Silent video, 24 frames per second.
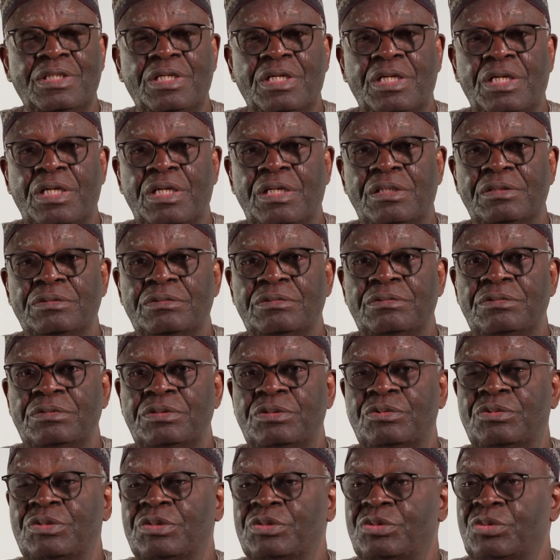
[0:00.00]
Um,
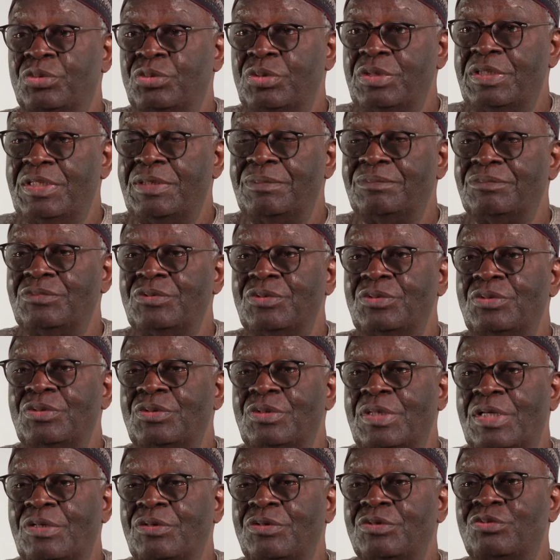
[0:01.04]
uh, he told them you,
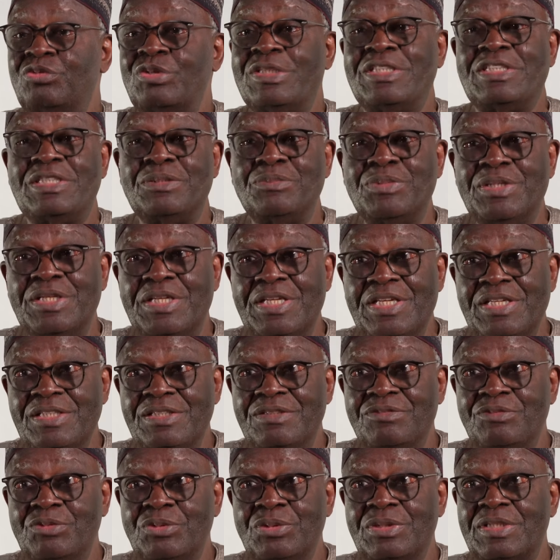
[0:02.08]
you, are not to
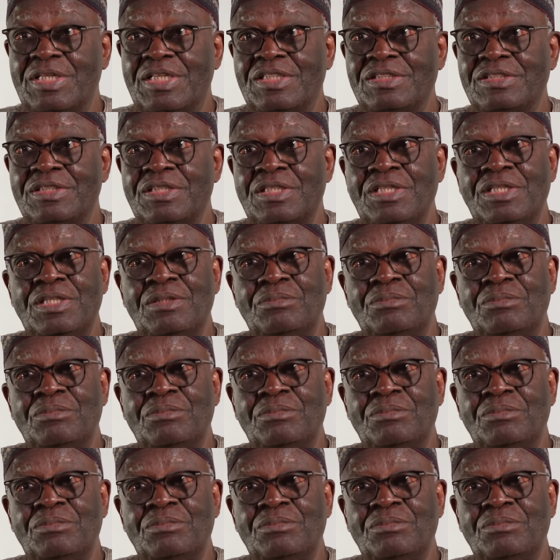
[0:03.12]
intimidate voters,